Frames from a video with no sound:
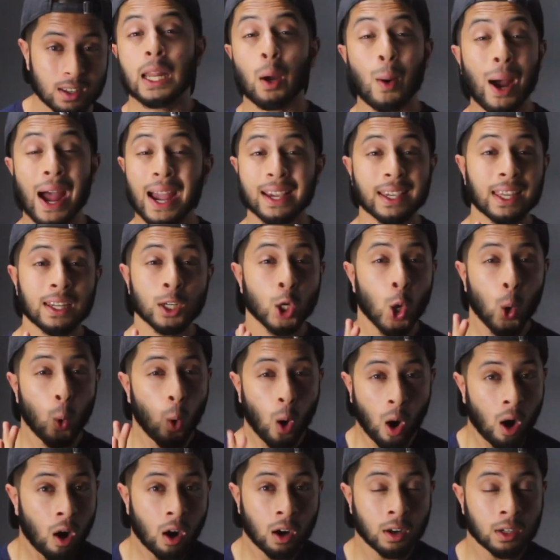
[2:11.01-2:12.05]
Now I can
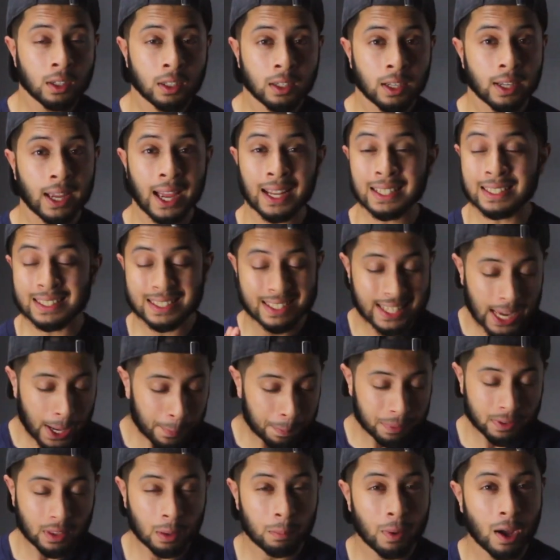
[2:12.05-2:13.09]
go on and
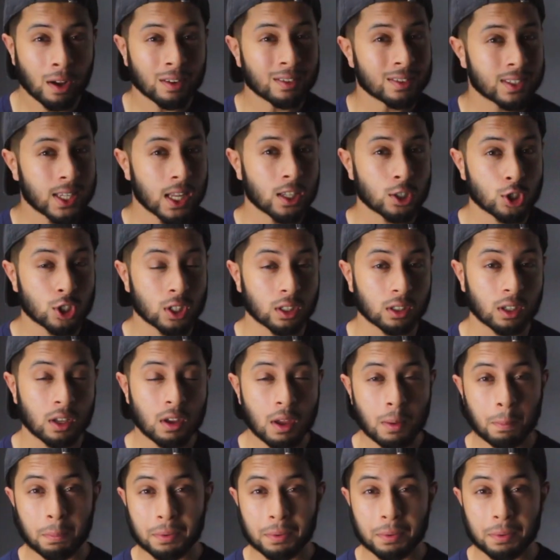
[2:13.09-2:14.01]
depth about intention,